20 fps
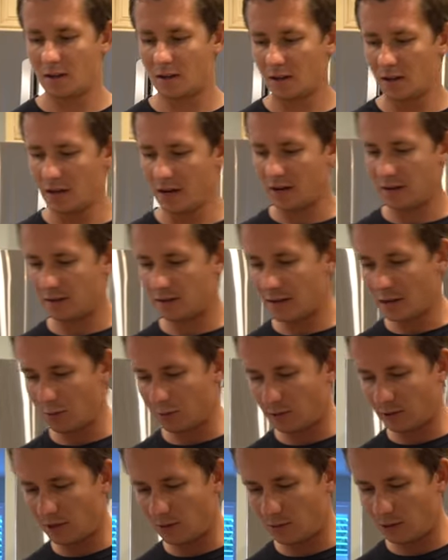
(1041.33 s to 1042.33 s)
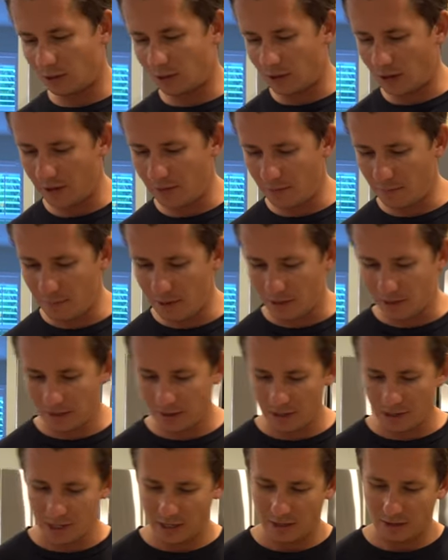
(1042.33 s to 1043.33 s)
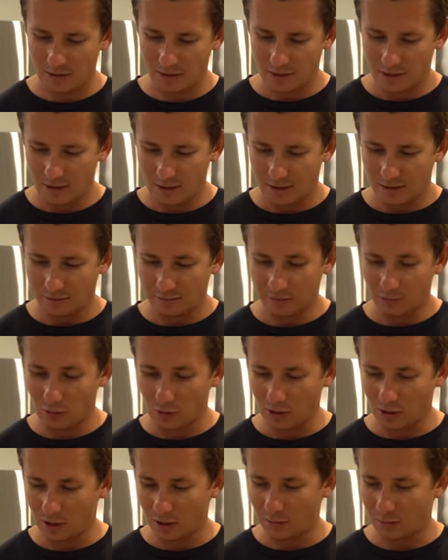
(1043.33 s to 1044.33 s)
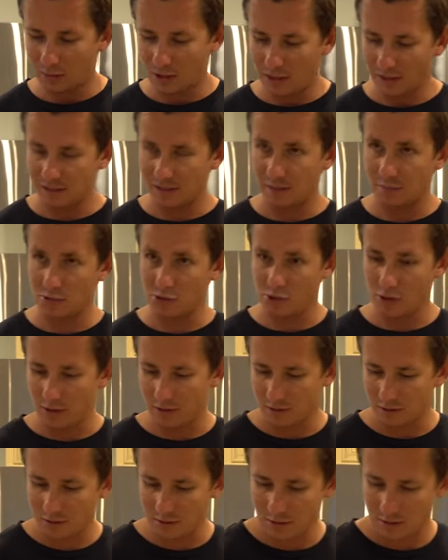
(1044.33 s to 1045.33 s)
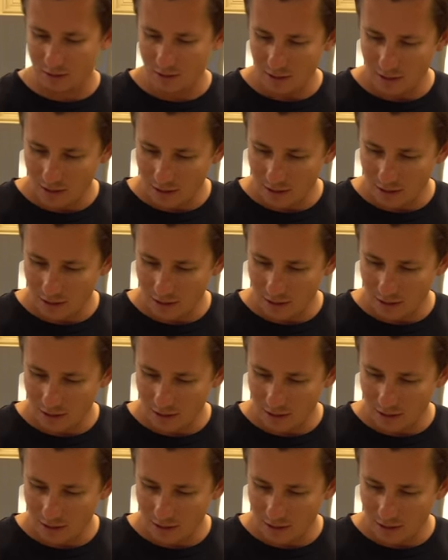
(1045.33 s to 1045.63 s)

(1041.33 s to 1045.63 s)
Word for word: All right, now we're gonna work on the marinade for our blacktip chunks.